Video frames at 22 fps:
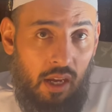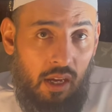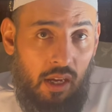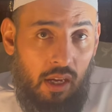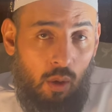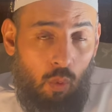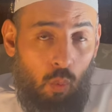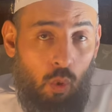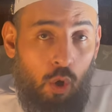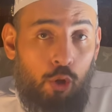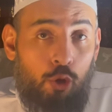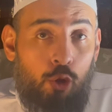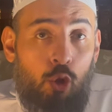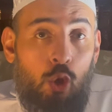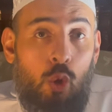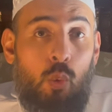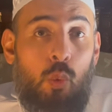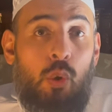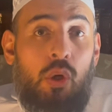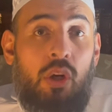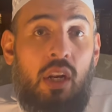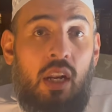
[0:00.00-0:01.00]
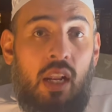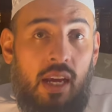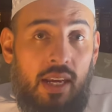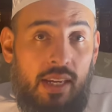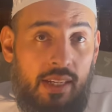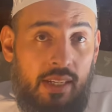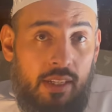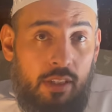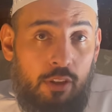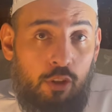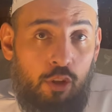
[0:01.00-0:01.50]
what you would
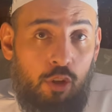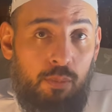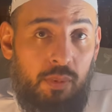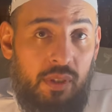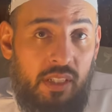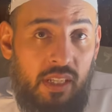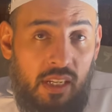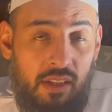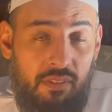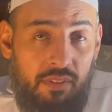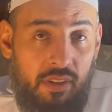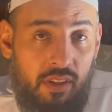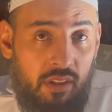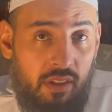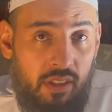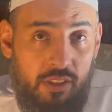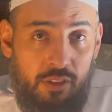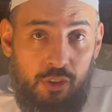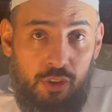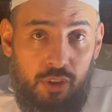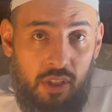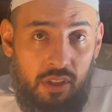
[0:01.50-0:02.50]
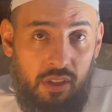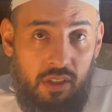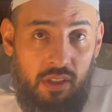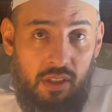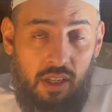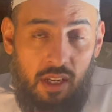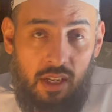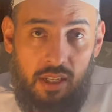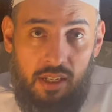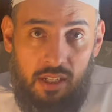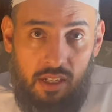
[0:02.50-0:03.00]
like to be delivered on this channel.
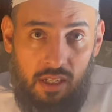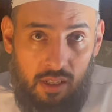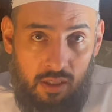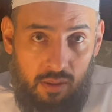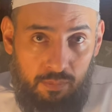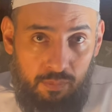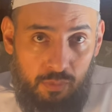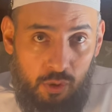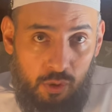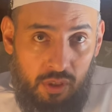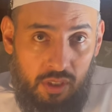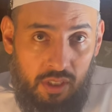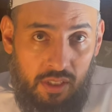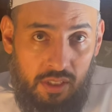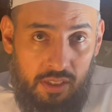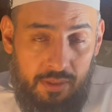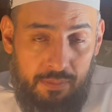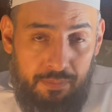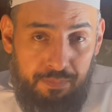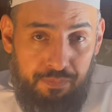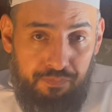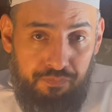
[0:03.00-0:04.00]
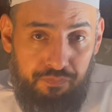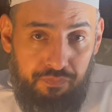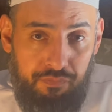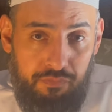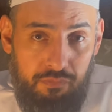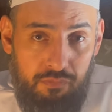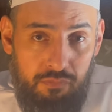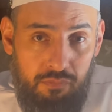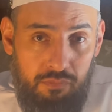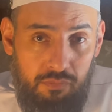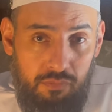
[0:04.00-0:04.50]
And alhamdulillah,
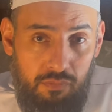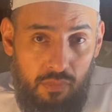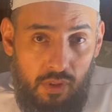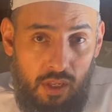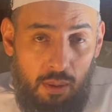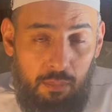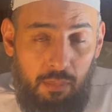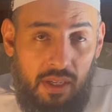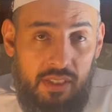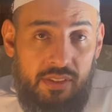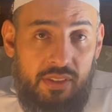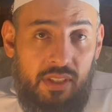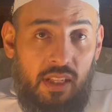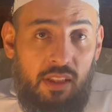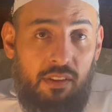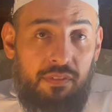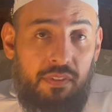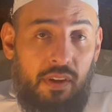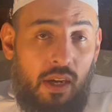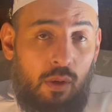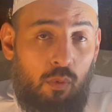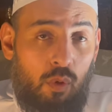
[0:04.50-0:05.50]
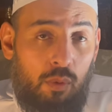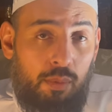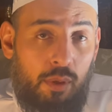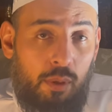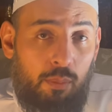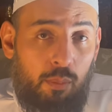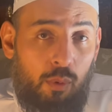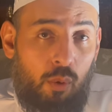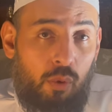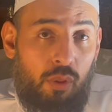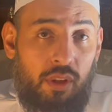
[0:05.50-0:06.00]
myself, I will be
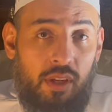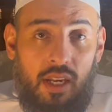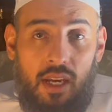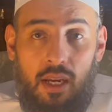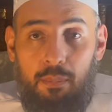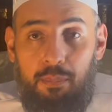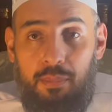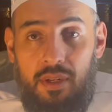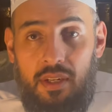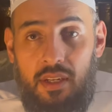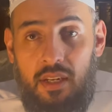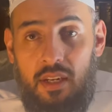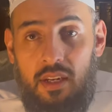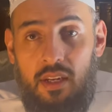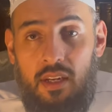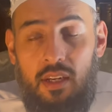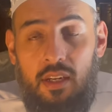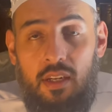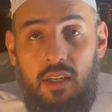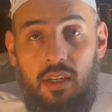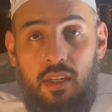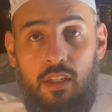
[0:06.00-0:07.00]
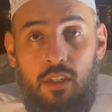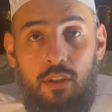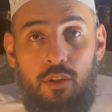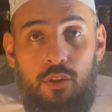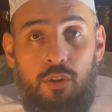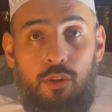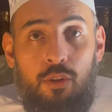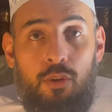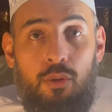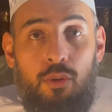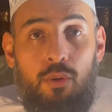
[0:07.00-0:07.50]
more than happy
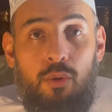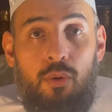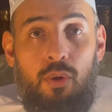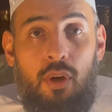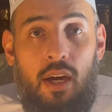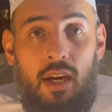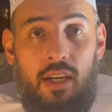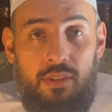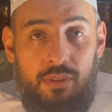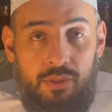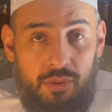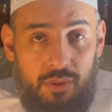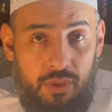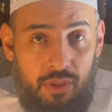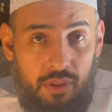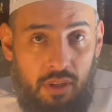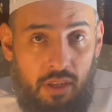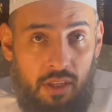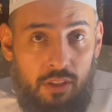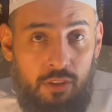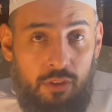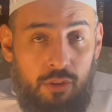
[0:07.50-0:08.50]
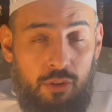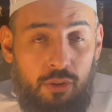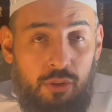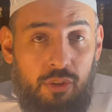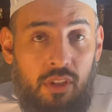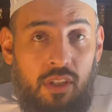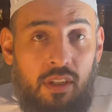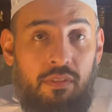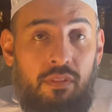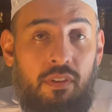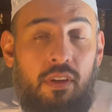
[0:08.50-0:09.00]
to answer and to
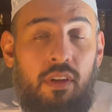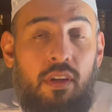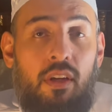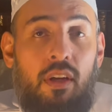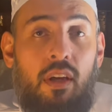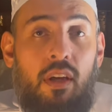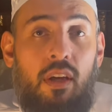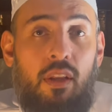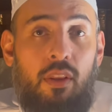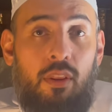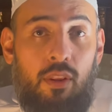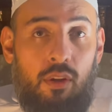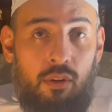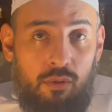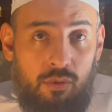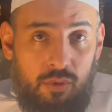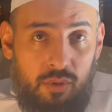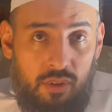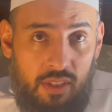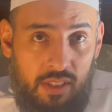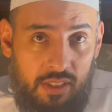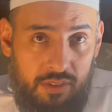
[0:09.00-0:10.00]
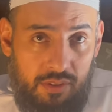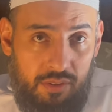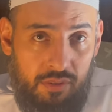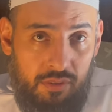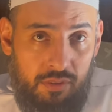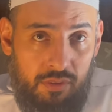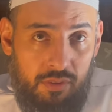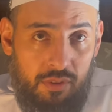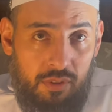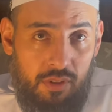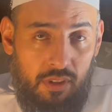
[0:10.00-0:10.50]
deliver those
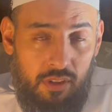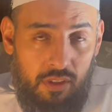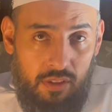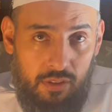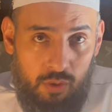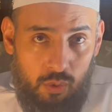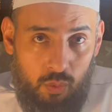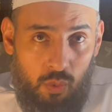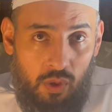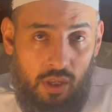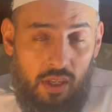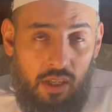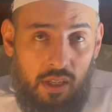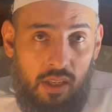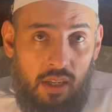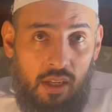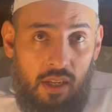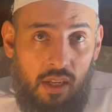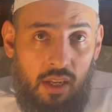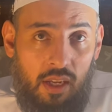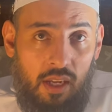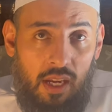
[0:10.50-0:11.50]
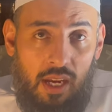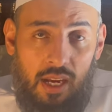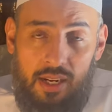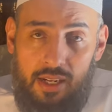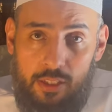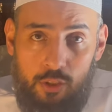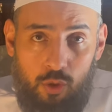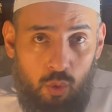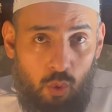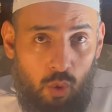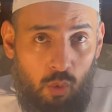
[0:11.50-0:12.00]
lessons as well. And
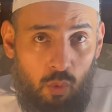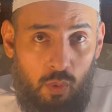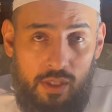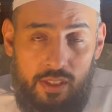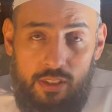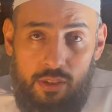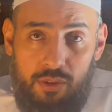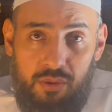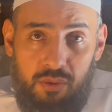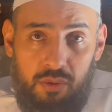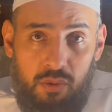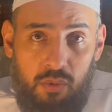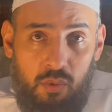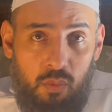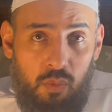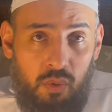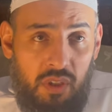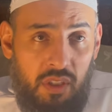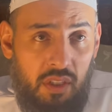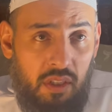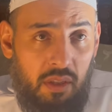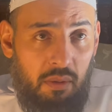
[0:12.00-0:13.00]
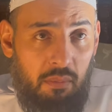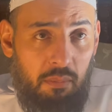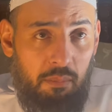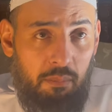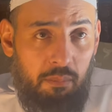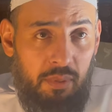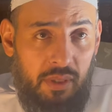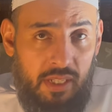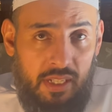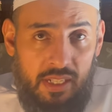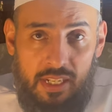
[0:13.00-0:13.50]
as always, we
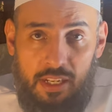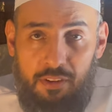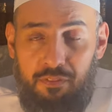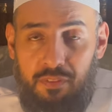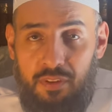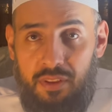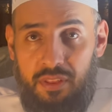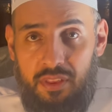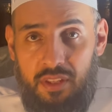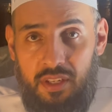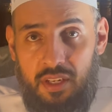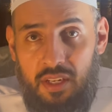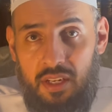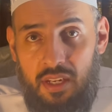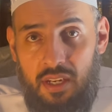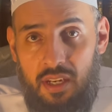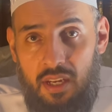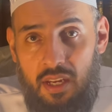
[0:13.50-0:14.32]
begin everything